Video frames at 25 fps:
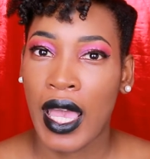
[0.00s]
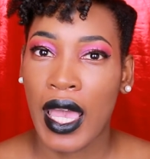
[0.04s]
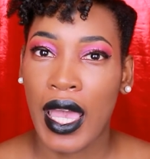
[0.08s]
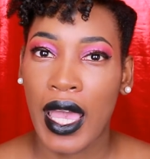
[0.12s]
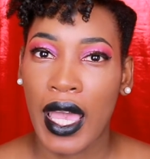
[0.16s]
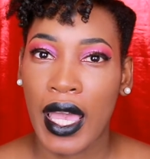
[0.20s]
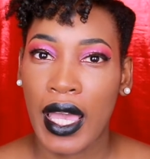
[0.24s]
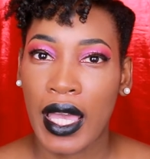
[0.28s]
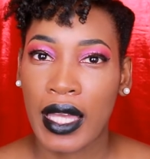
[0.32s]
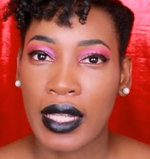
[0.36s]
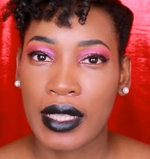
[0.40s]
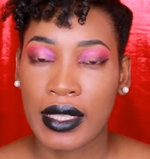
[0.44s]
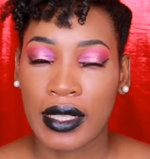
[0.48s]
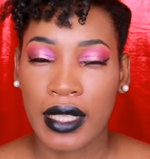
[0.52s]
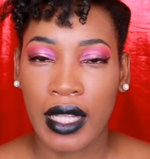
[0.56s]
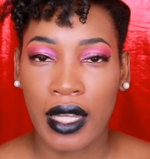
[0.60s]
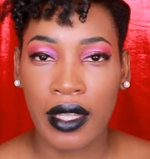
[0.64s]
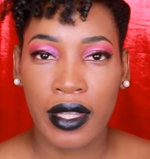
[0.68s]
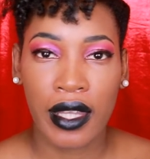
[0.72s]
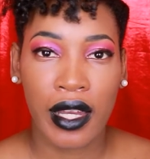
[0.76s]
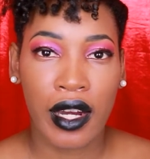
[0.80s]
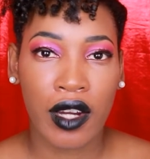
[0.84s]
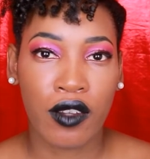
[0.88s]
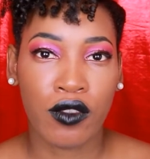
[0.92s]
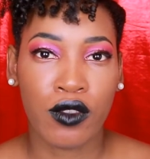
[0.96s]
And now
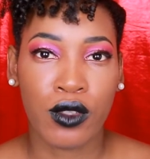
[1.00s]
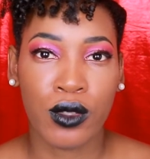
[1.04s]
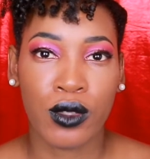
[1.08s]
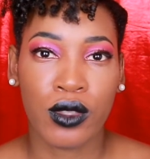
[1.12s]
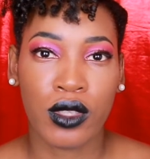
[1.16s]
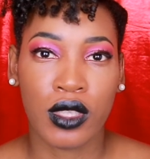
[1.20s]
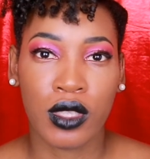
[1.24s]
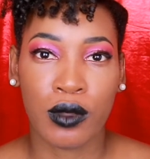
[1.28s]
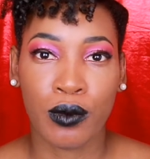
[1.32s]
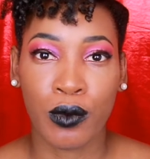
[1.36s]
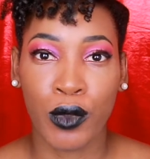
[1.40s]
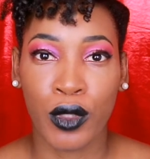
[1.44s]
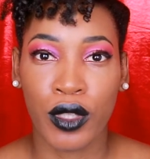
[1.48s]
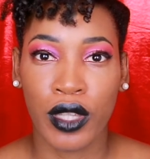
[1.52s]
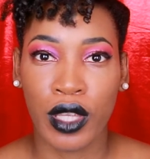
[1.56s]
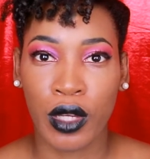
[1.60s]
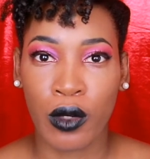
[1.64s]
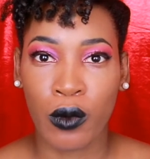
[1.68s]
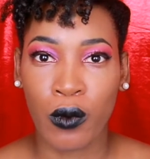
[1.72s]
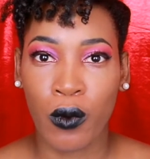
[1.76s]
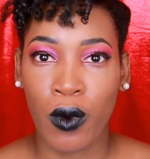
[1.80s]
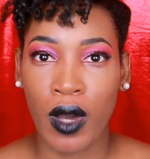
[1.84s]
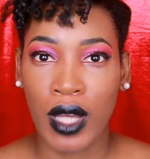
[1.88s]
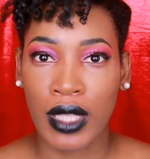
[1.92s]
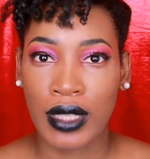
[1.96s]
that I've used it more
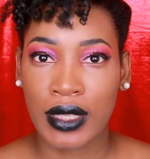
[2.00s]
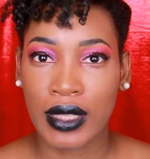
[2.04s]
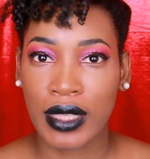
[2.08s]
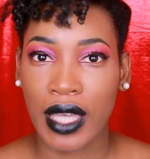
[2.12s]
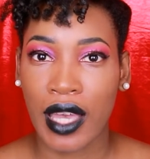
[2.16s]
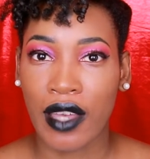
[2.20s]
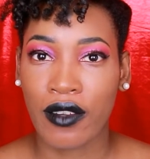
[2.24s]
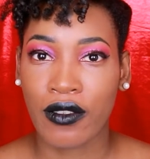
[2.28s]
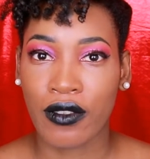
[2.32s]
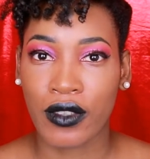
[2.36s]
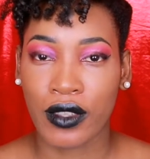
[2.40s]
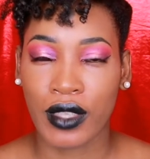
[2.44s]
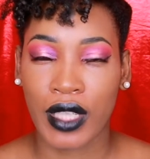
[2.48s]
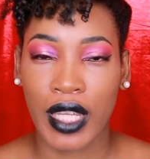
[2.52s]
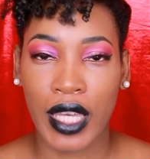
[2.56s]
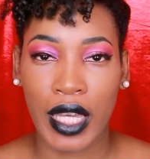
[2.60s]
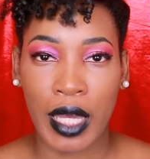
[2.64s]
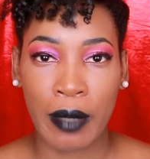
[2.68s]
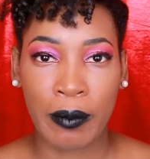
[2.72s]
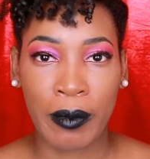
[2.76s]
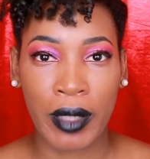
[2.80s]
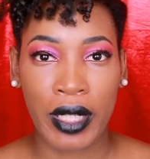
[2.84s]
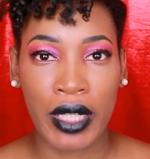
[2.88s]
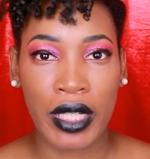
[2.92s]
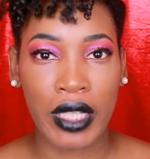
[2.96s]
than once, I feel like
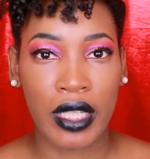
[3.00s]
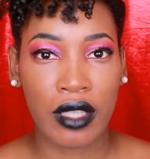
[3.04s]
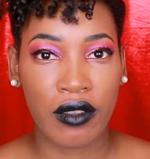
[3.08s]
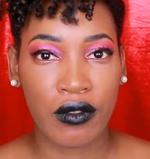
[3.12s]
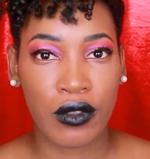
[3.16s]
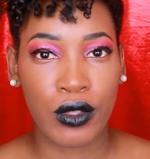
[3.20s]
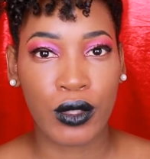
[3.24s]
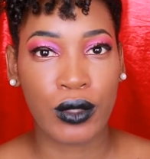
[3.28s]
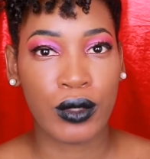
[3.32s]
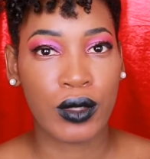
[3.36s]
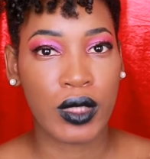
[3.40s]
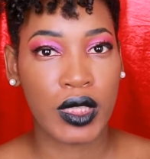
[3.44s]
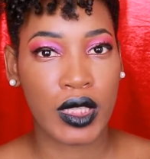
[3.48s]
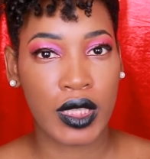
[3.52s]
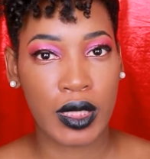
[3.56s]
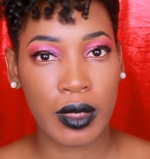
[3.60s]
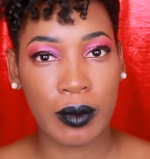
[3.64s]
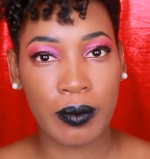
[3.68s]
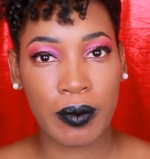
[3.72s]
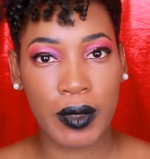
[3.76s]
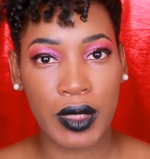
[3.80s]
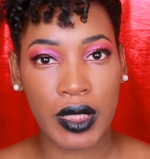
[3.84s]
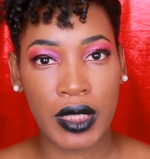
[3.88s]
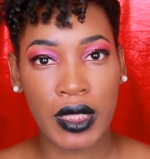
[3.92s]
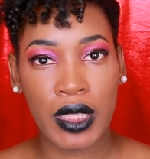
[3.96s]
I'm gonna give you
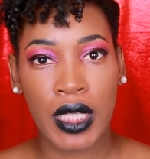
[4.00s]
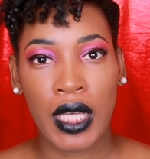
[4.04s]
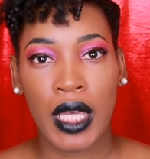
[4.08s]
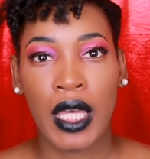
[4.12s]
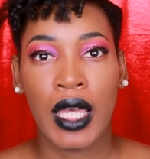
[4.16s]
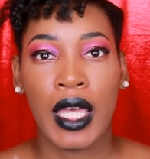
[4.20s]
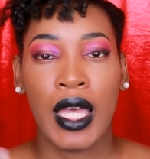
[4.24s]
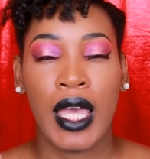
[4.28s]
tips